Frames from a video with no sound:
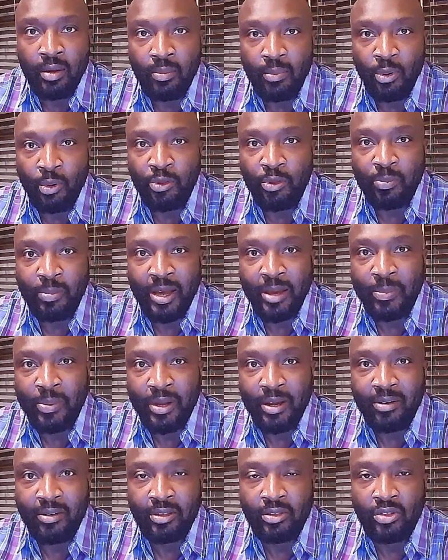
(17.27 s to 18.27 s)
Both my
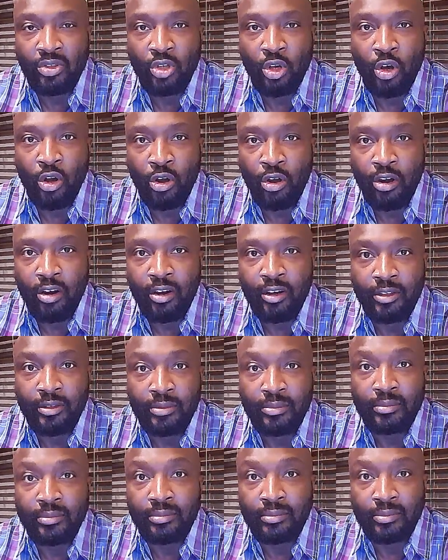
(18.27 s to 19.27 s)
parents are
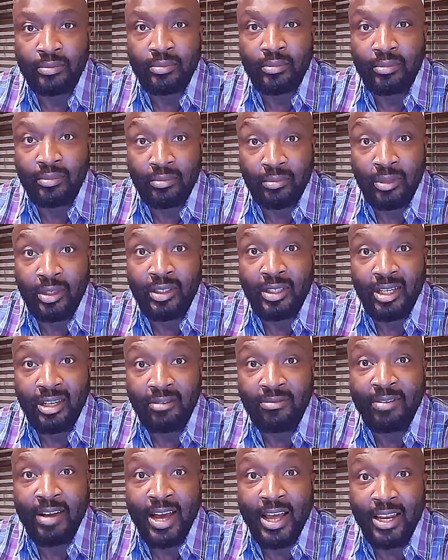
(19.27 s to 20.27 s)

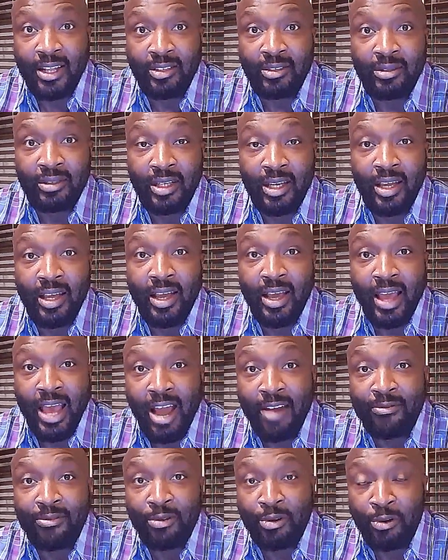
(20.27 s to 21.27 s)
identified as
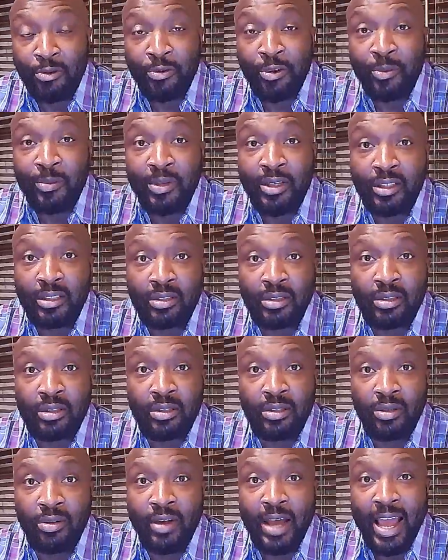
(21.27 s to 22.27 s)
Afro-Caribbeans
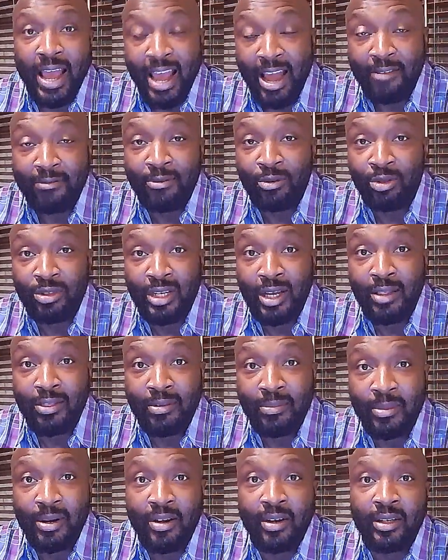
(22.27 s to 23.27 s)
or Afro-South
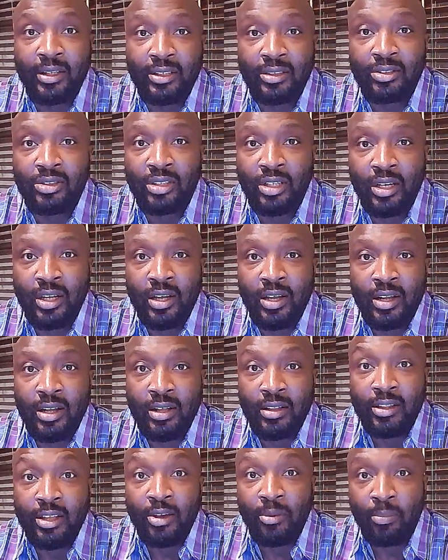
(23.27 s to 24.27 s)
Americans.
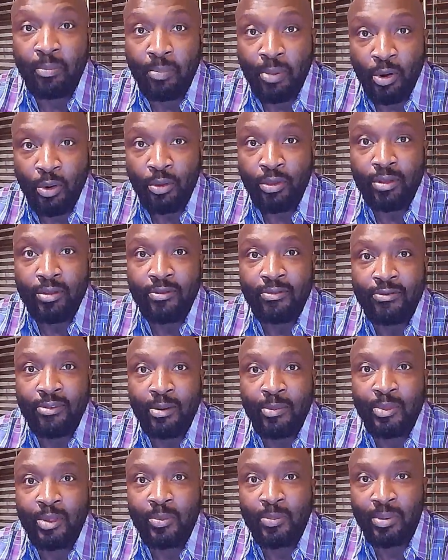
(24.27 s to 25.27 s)
They're both
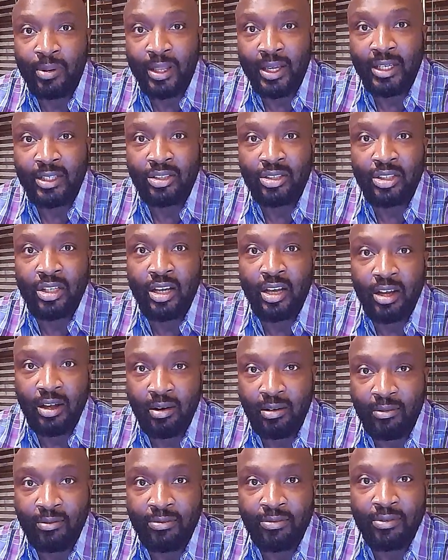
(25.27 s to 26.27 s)
from the place
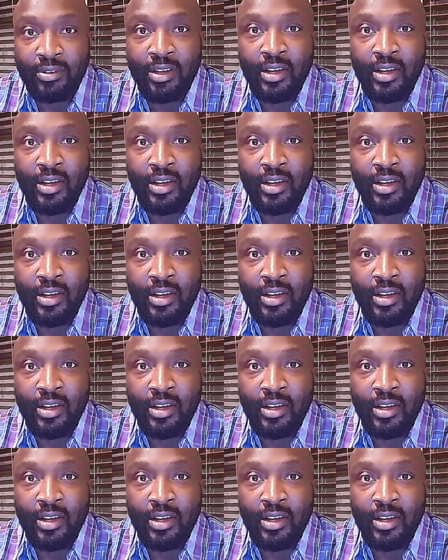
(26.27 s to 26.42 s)
of